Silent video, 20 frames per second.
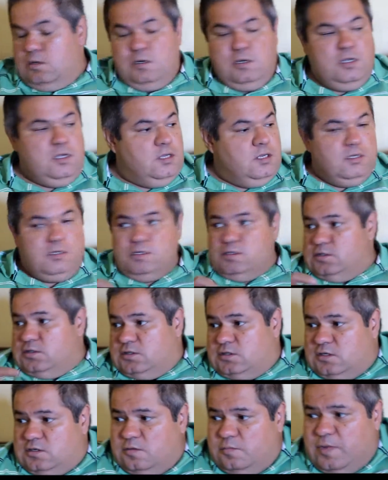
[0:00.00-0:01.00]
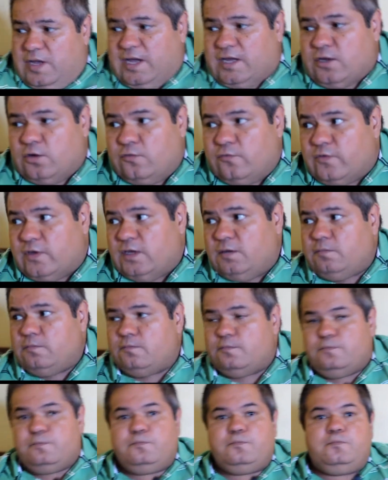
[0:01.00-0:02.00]
And this is a tobacco vape,
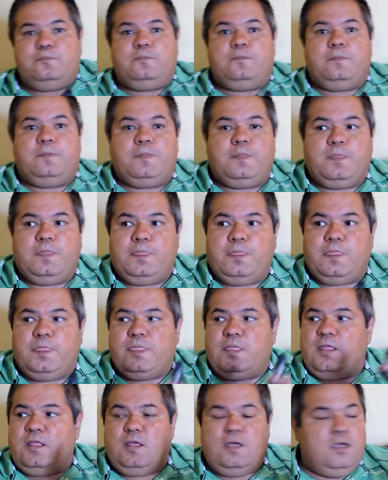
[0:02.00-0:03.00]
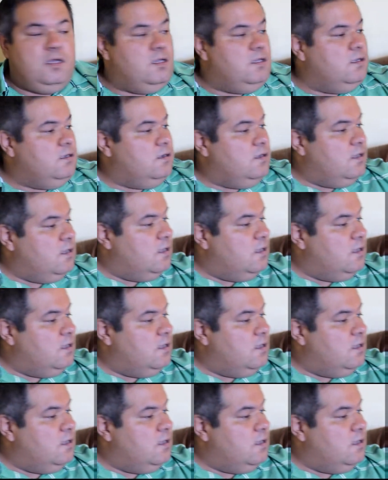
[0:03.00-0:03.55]
and